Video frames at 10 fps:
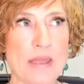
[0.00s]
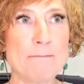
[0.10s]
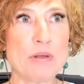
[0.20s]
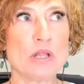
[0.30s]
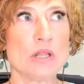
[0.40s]

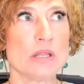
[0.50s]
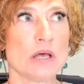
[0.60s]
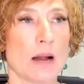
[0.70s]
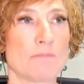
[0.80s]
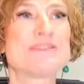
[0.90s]
People
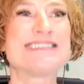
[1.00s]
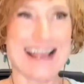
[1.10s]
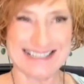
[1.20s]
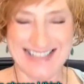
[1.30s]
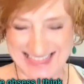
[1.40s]

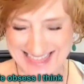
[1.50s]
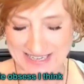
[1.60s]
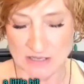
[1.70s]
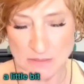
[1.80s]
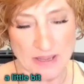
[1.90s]
obsess, I think,
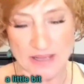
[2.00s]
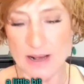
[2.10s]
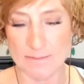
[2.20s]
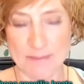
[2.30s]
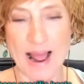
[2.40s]
a little bit
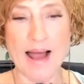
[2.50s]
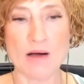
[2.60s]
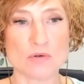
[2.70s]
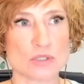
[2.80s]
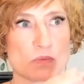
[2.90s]

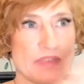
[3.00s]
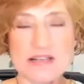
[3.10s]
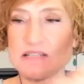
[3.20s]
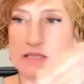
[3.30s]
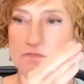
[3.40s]
about
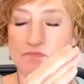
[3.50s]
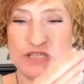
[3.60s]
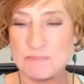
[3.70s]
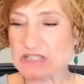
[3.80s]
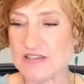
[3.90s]
these
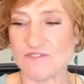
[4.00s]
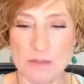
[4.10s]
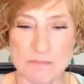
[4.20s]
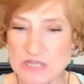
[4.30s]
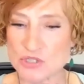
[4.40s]

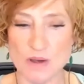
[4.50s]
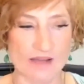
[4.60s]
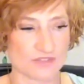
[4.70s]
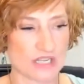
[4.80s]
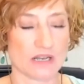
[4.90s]
specific beats you
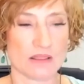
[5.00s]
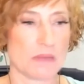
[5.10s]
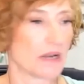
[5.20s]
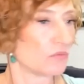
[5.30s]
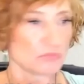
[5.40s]
have to hit in the
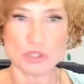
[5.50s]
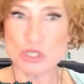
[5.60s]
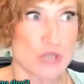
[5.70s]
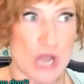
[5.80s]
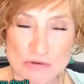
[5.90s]
middle.
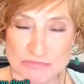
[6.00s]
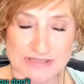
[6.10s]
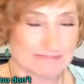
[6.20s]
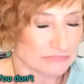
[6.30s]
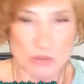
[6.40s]
You don't.
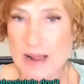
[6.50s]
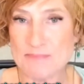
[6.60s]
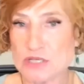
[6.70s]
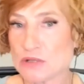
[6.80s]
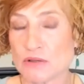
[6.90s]
You
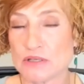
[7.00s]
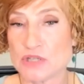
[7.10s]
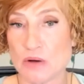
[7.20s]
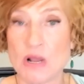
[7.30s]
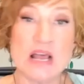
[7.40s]
absolutely
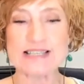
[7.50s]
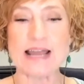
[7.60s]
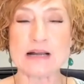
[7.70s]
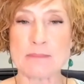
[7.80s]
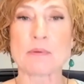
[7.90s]
don't. You
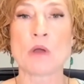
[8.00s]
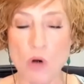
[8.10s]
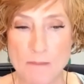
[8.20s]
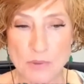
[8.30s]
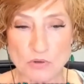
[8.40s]
set it up
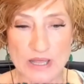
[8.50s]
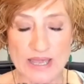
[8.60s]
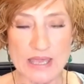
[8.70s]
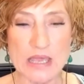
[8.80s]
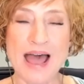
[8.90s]

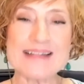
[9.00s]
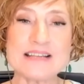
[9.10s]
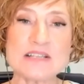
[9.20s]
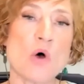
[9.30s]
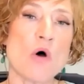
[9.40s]
properly. That
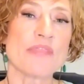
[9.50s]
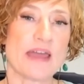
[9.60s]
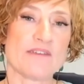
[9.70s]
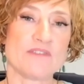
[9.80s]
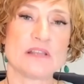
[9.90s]
does all the
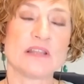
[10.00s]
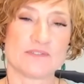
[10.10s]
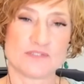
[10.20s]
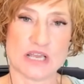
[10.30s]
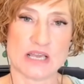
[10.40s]
heavy
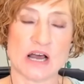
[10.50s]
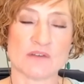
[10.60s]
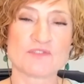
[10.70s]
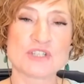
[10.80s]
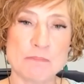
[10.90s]
lifting
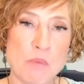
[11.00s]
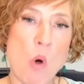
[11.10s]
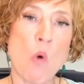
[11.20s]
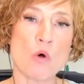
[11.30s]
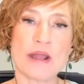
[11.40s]
of
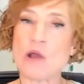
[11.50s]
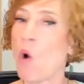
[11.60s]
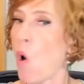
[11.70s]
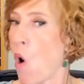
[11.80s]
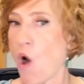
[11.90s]
supporting
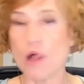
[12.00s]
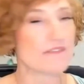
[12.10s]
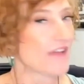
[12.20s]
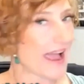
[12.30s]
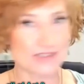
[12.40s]
all
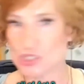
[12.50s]
of Act